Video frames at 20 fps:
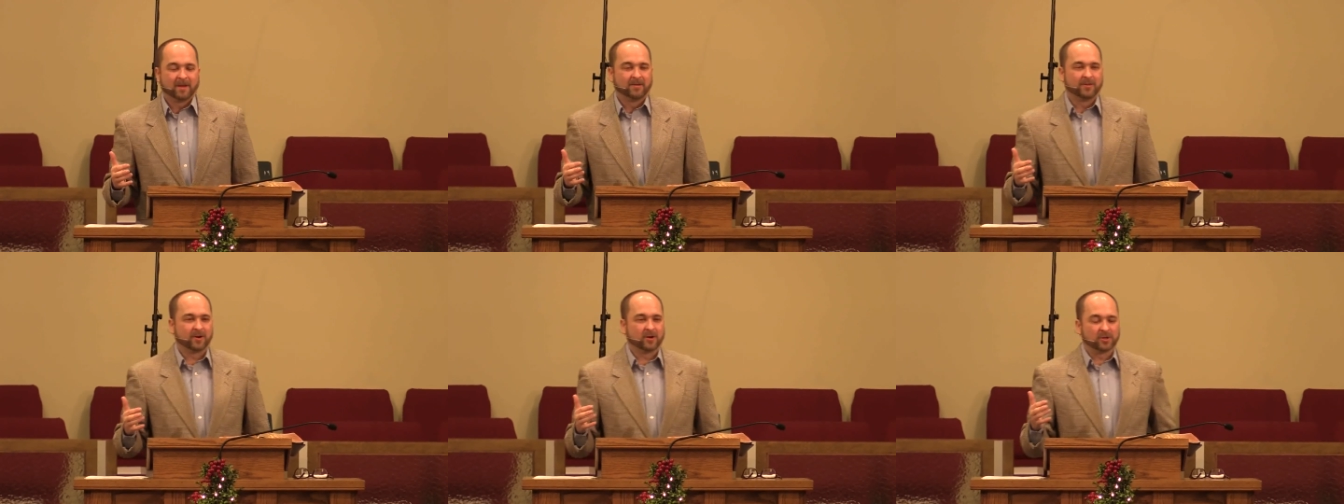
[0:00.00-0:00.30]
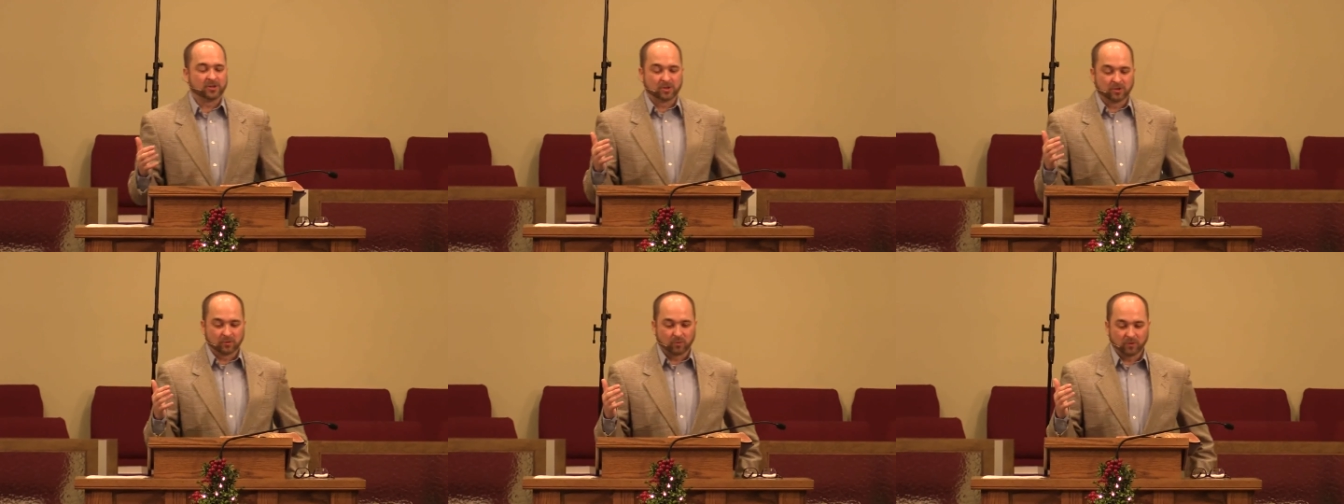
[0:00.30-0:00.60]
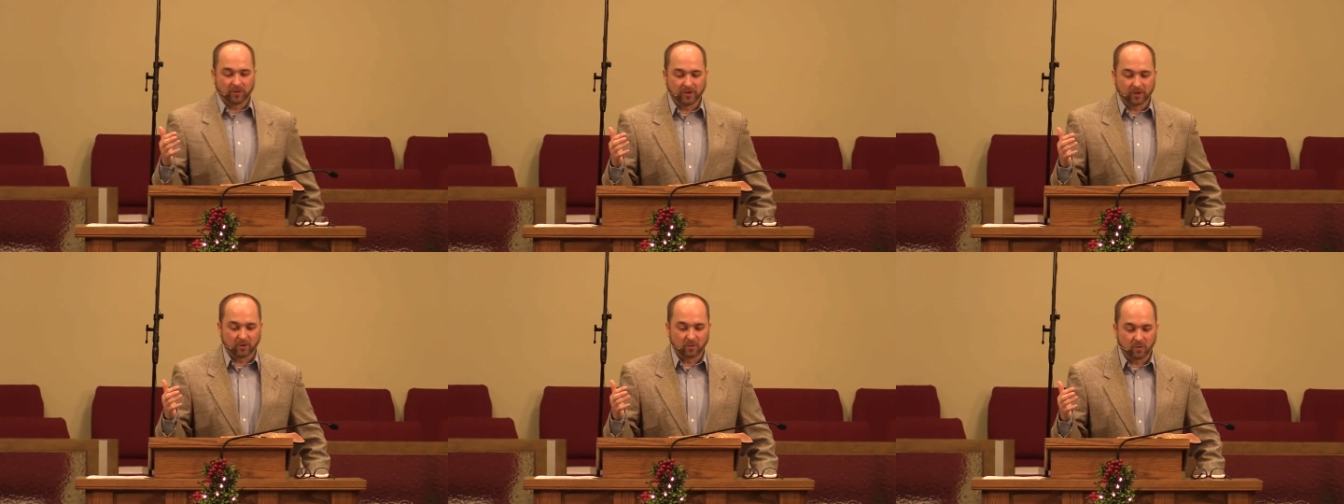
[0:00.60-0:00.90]
There's the
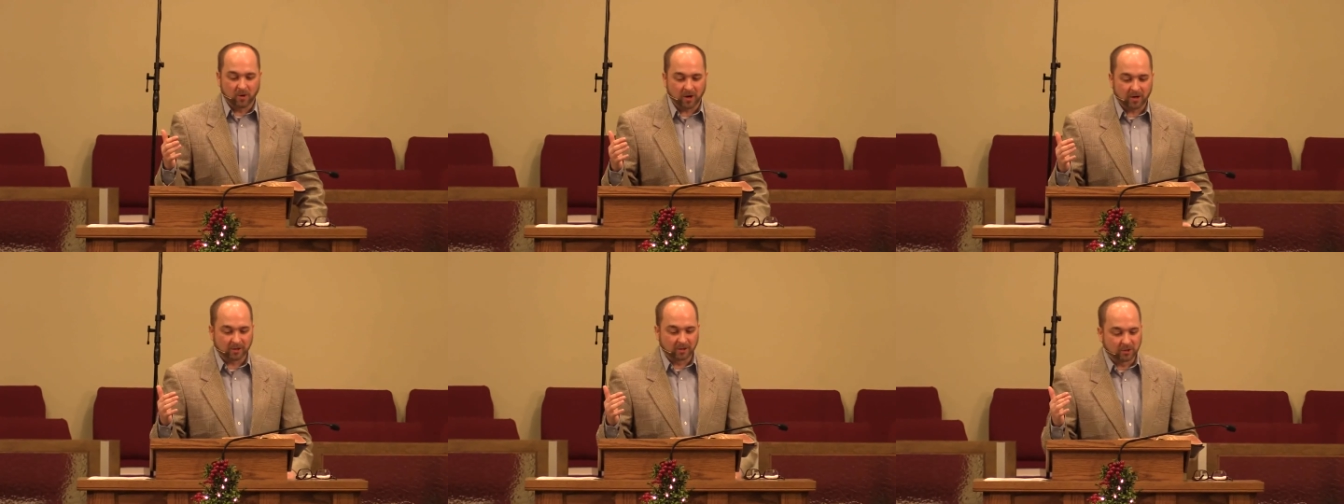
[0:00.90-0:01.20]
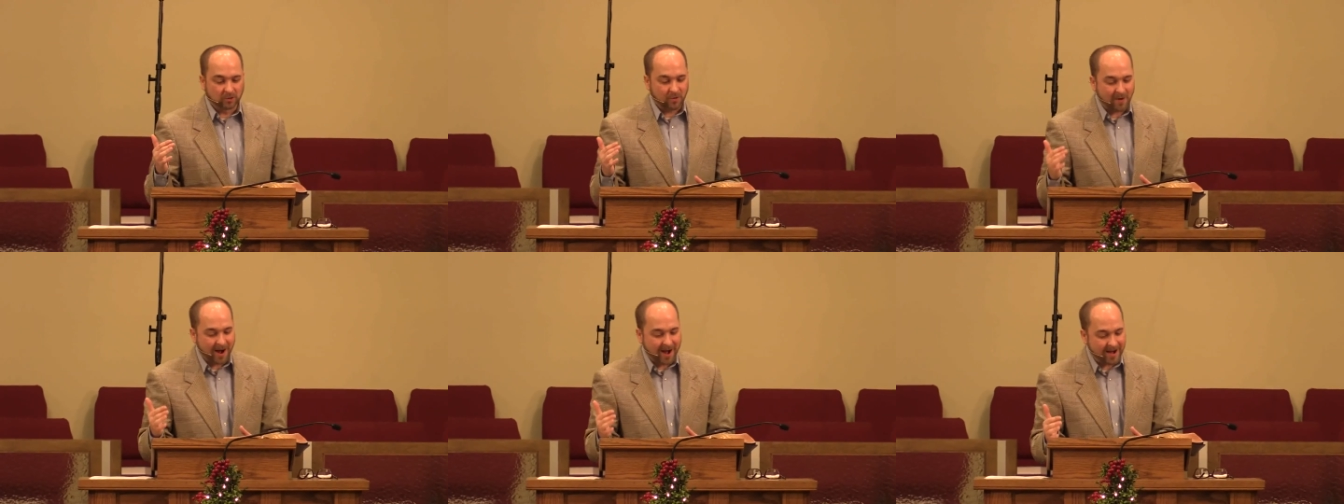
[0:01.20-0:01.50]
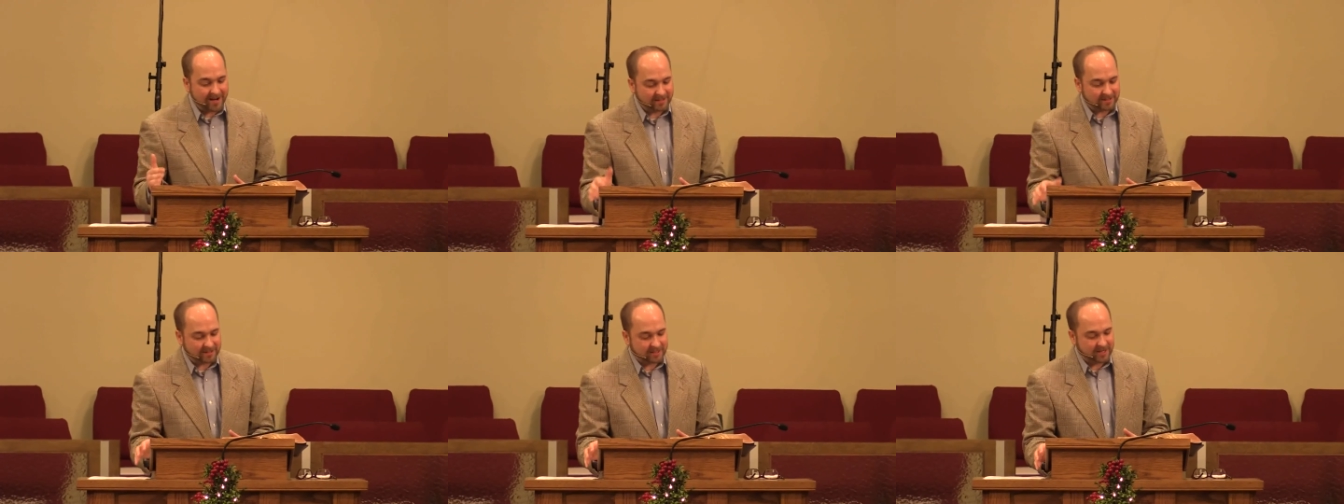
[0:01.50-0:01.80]
little word
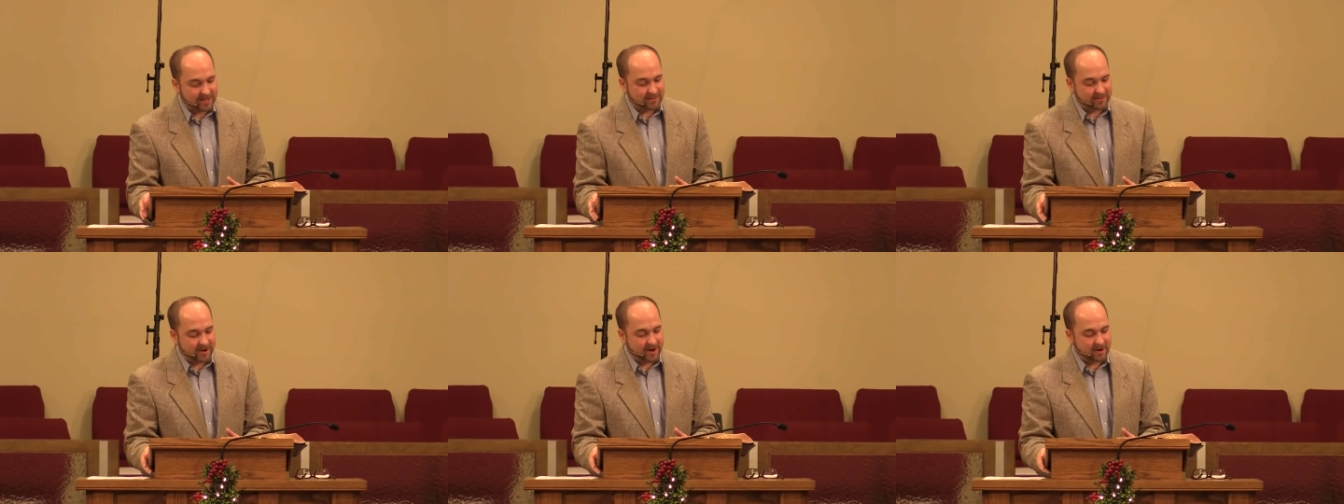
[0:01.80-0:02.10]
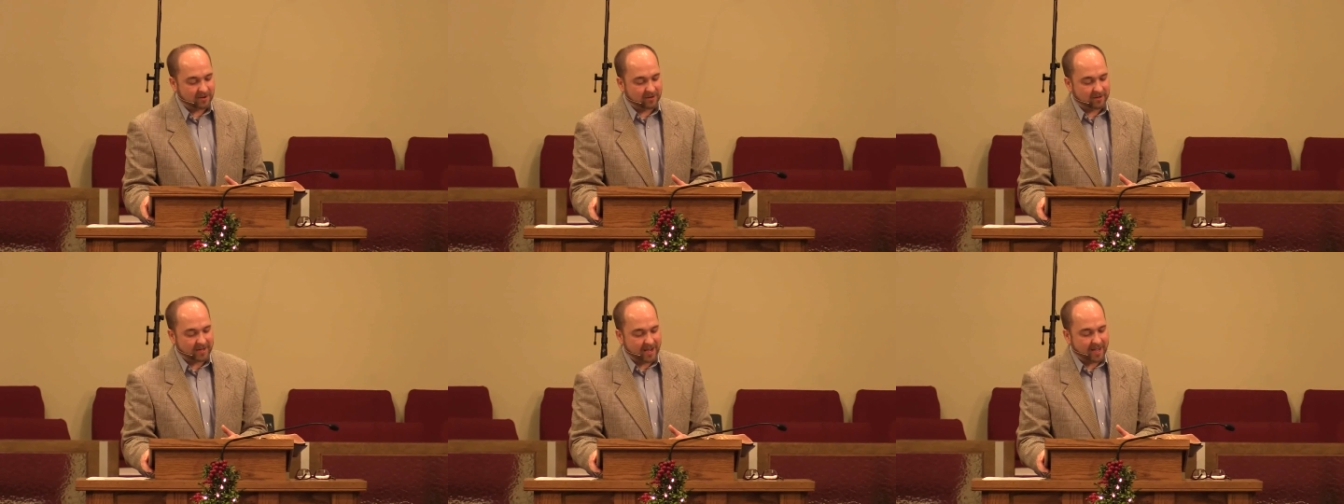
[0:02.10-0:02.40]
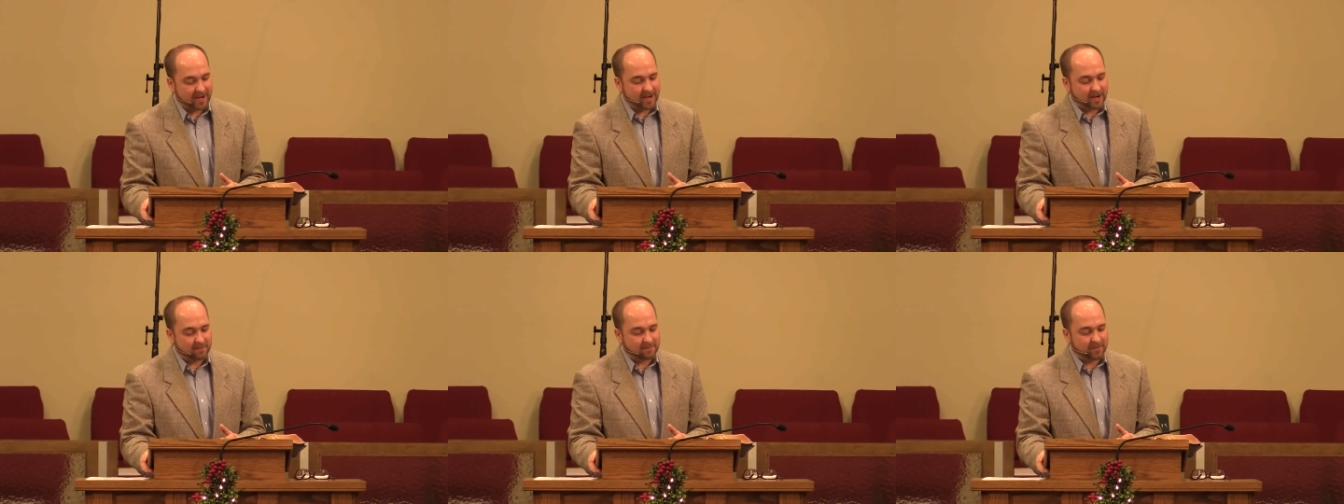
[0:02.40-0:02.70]
grace in there, look
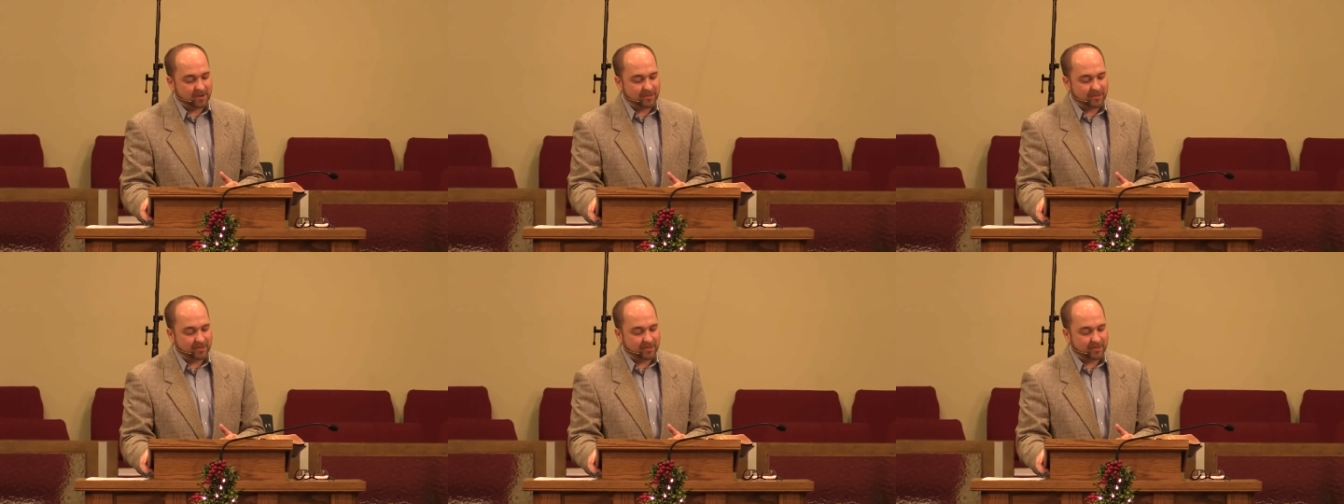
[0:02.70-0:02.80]
at it.